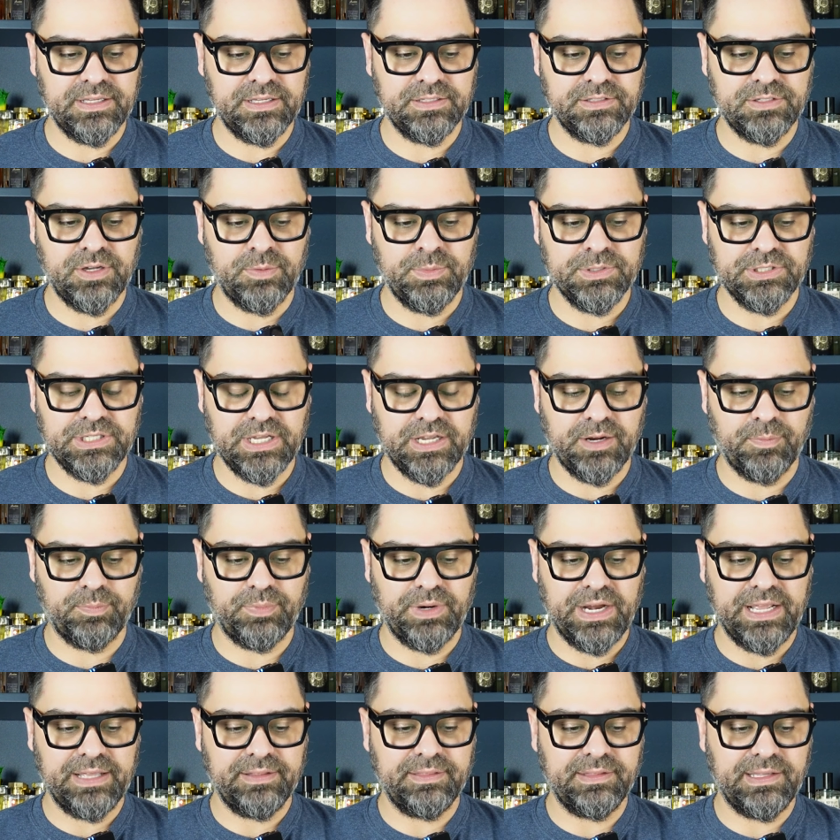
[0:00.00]
It's almost like a
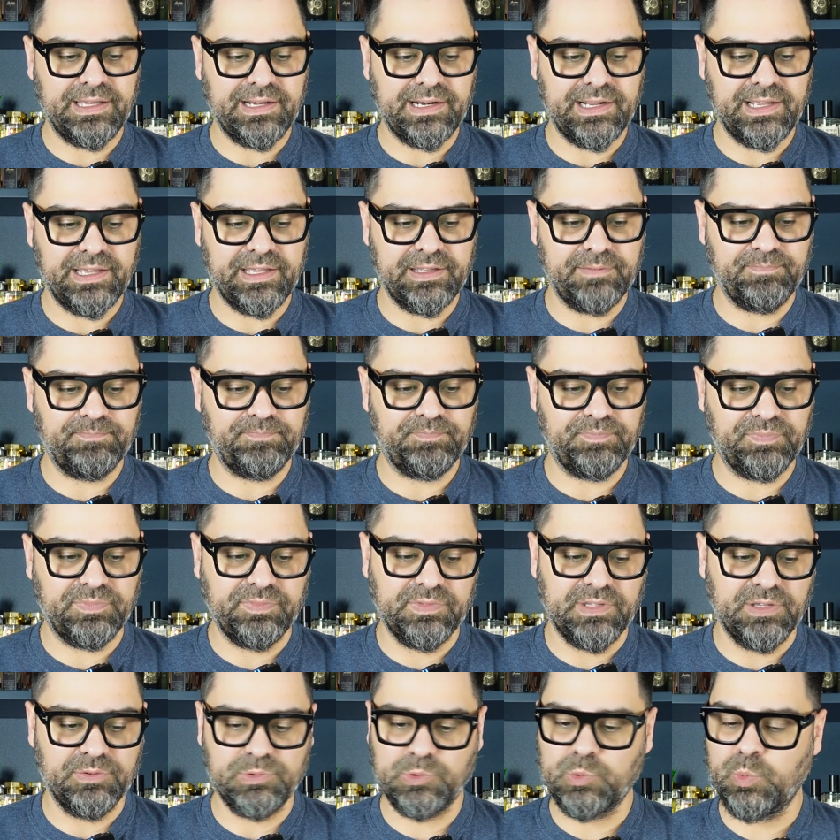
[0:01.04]
brand that I,
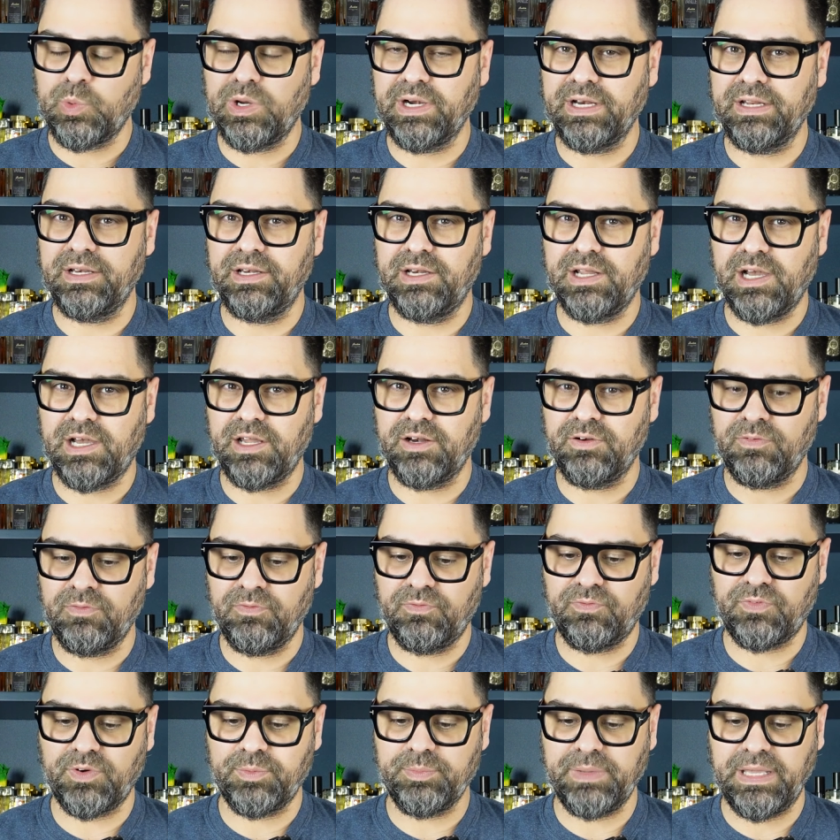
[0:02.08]
it was one and done
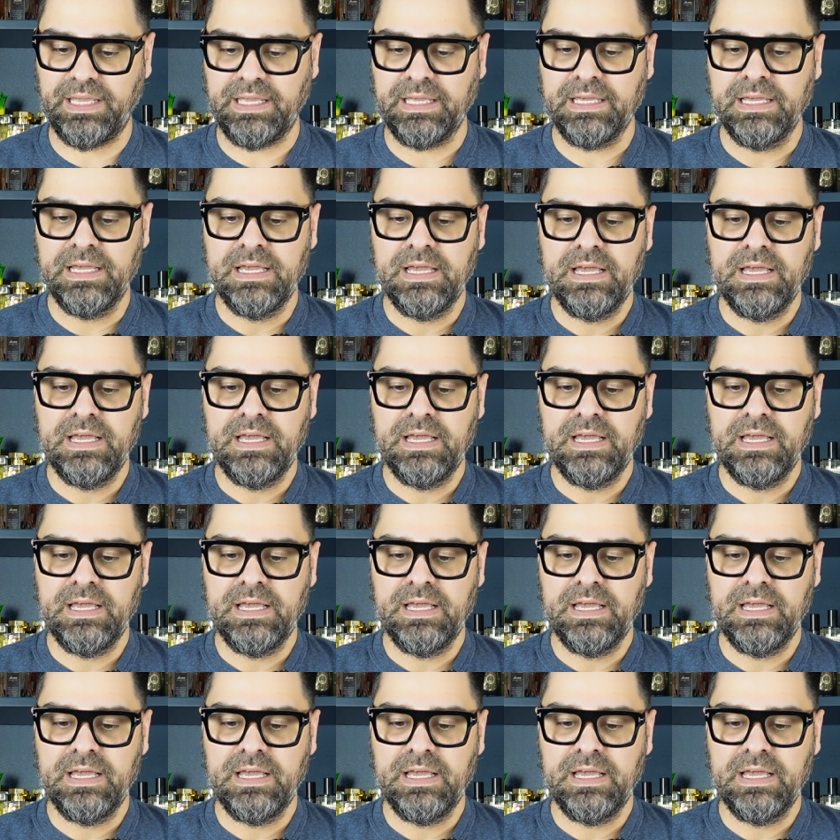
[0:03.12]
for me.